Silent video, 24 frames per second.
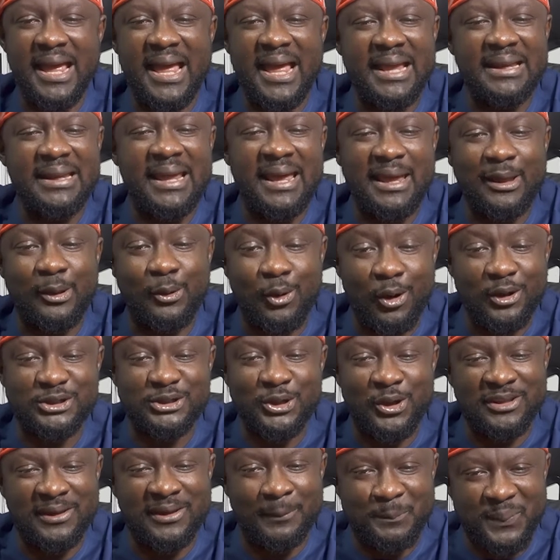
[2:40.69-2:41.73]
and I
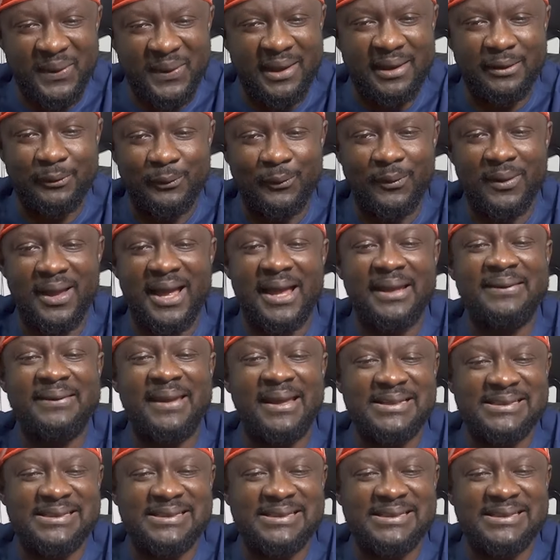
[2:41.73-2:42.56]
got on the piano and